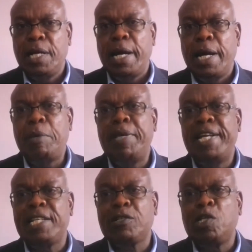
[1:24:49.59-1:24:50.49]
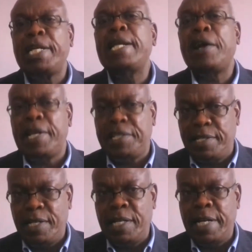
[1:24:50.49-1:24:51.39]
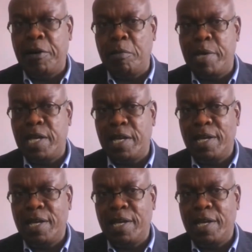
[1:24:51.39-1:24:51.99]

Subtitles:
and maybe it is containerized in Nairobi